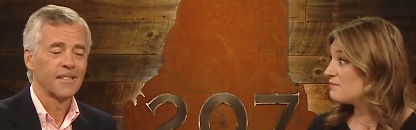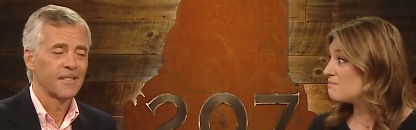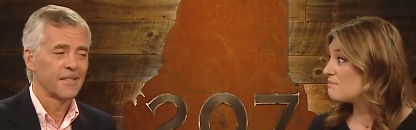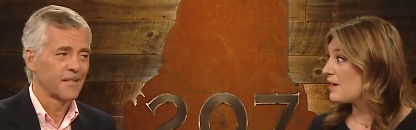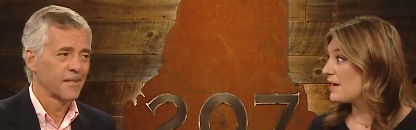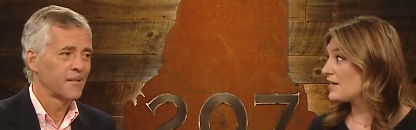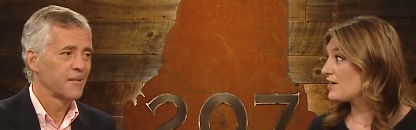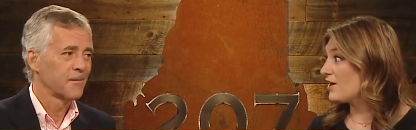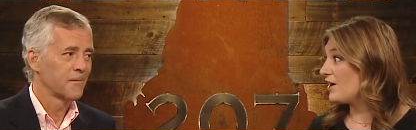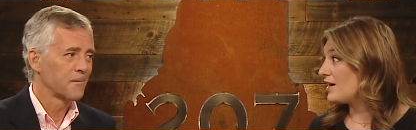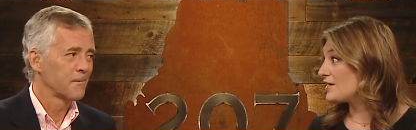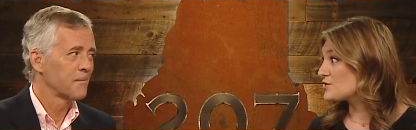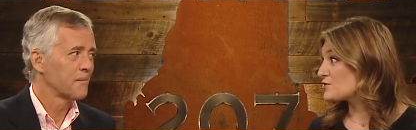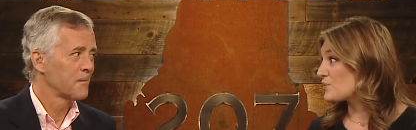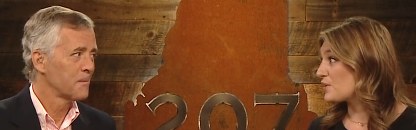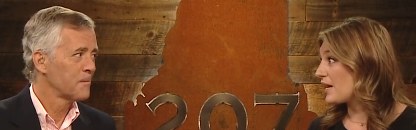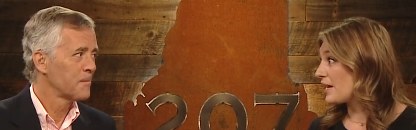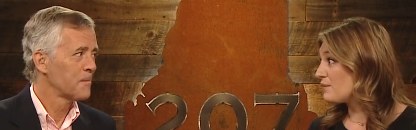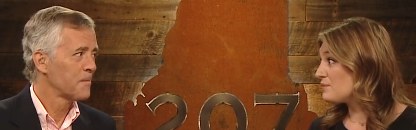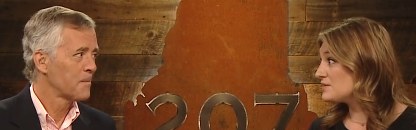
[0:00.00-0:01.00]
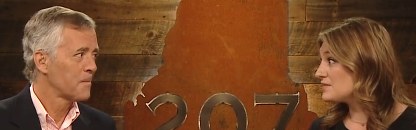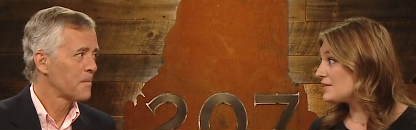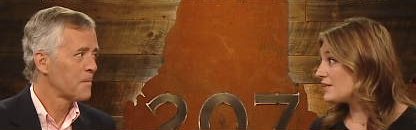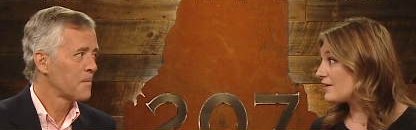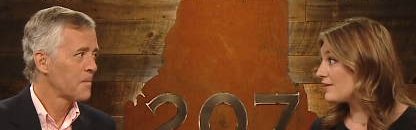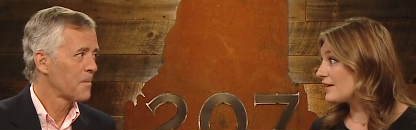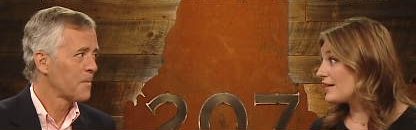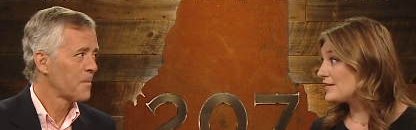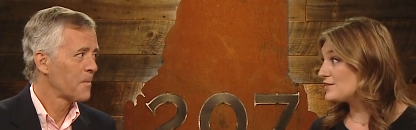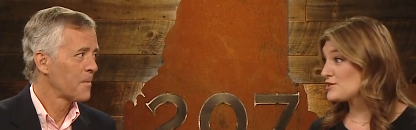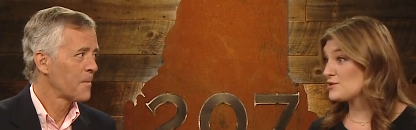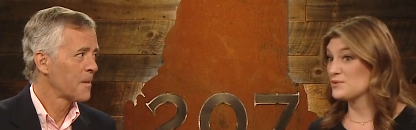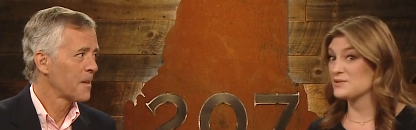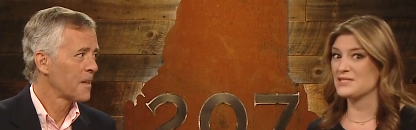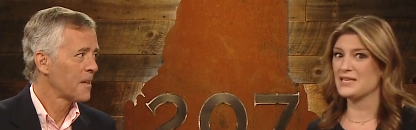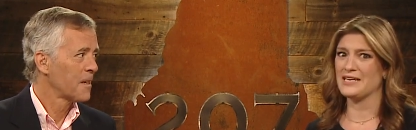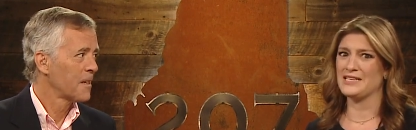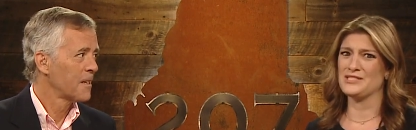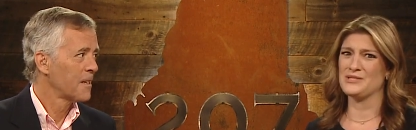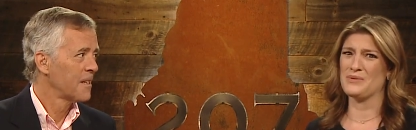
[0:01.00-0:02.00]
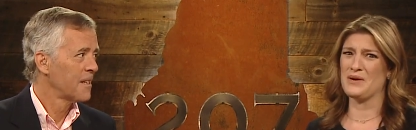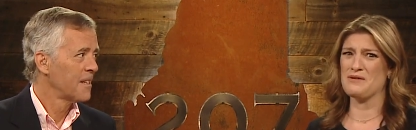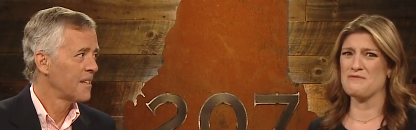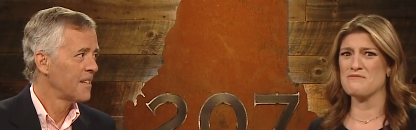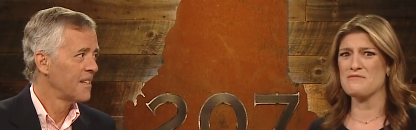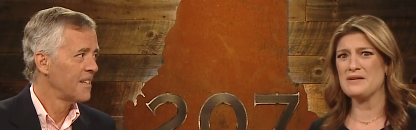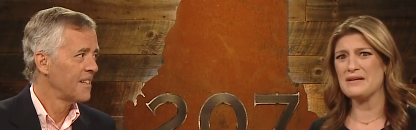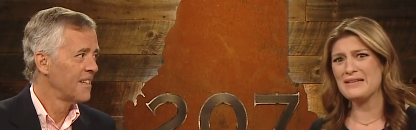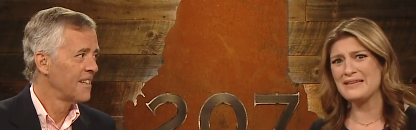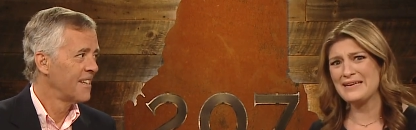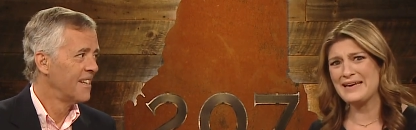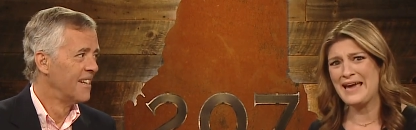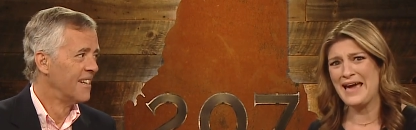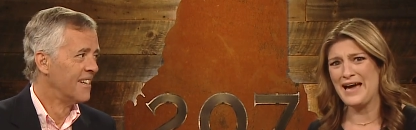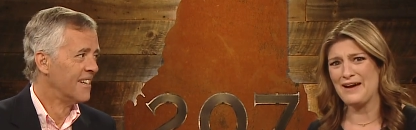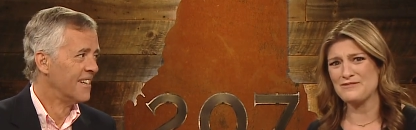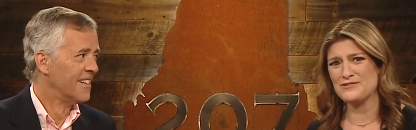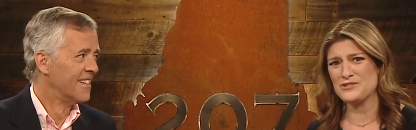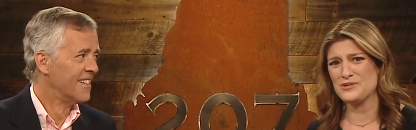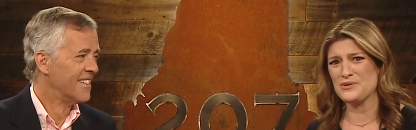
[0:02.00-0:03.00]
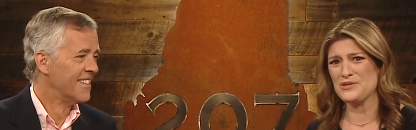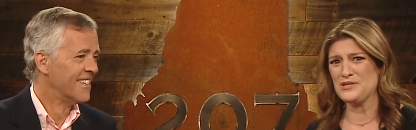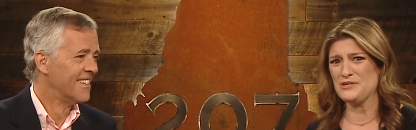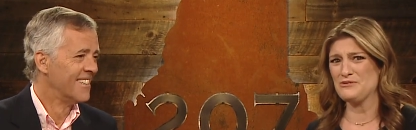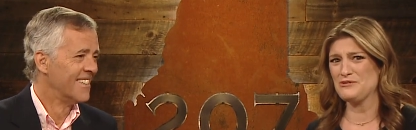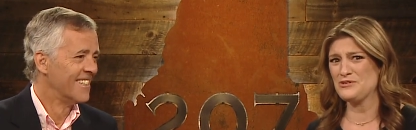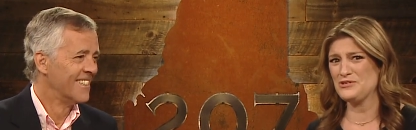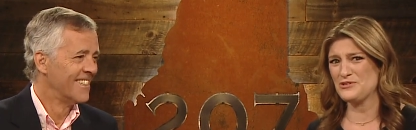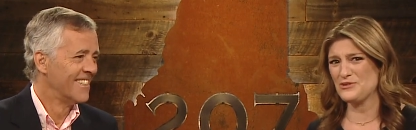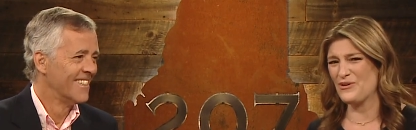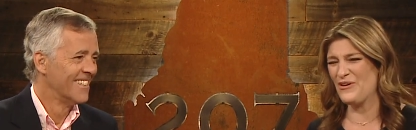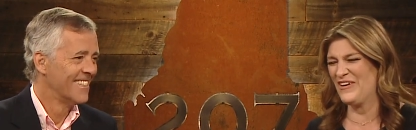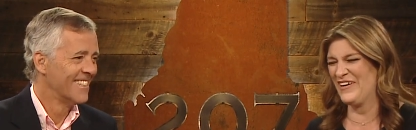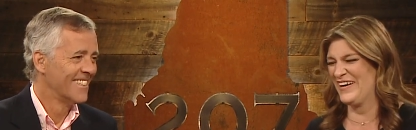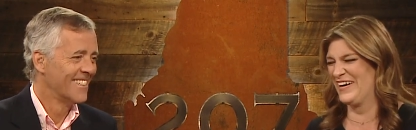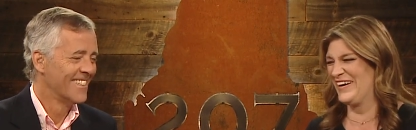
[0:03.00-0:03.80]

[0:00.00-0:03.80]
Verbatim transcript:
Speaker 1: My gosh, when I was their age, it was like, do I really have to? Are you sure?